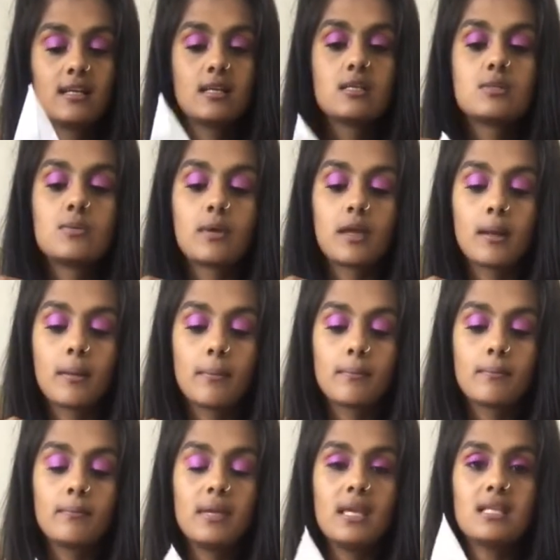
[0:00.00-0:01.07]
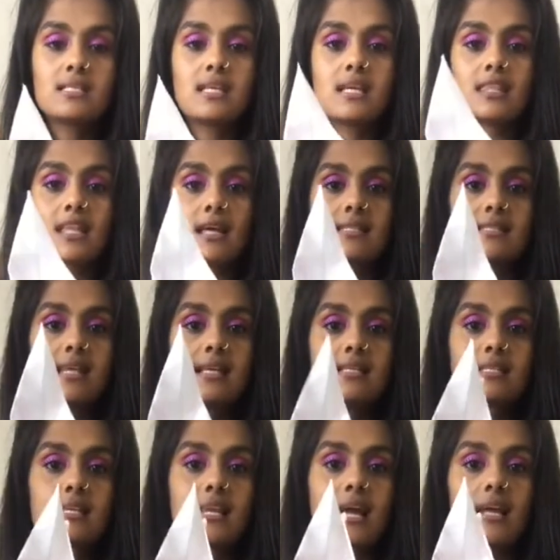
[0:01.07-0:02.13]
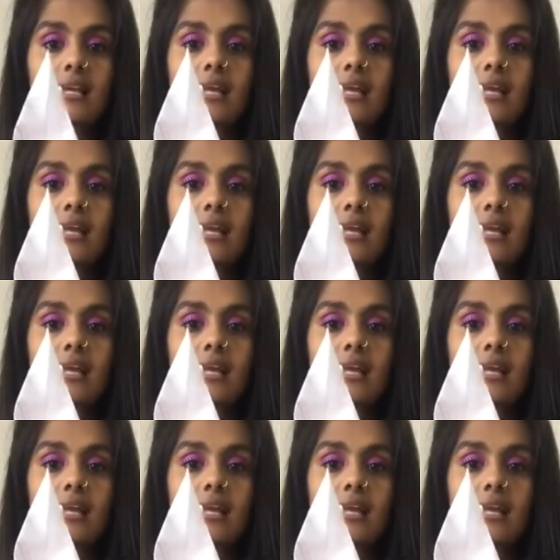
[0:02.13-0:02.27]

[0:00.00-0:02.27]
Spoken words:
So we're going to meet it in that center line